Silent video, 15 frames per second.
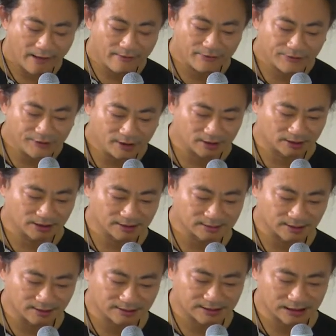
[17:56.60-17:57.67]
And third
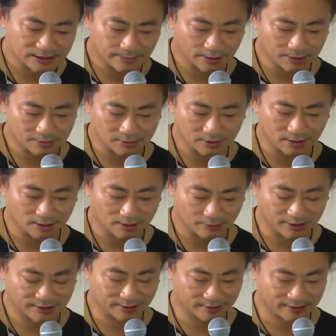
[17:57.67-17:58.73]
is accessible uh,
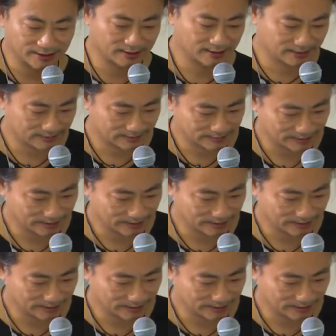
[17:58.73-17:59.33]
resources.